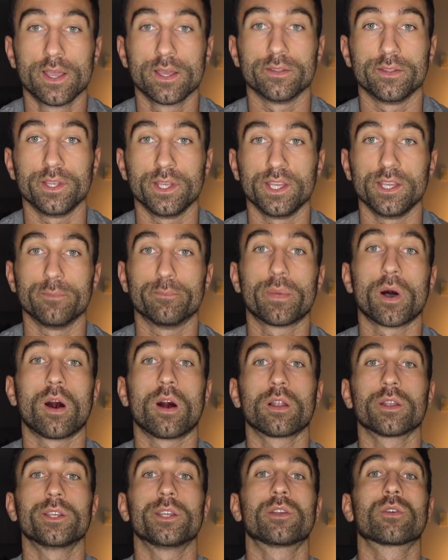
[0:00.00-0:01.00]
the
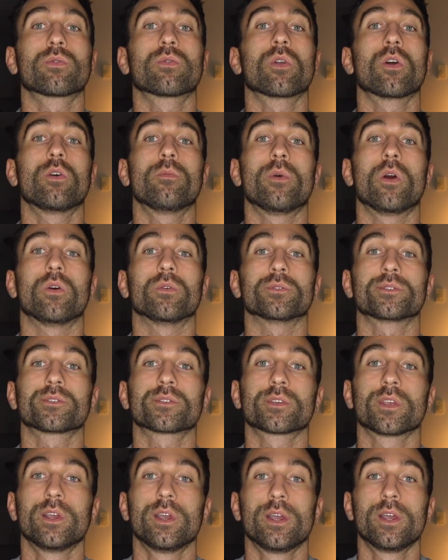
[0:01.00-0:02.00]

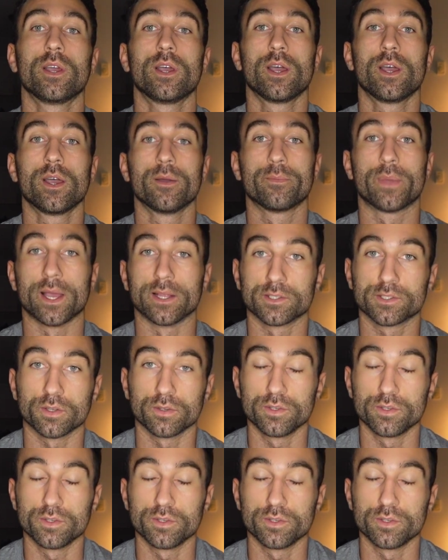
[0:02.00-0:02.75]
Polychromos pencil.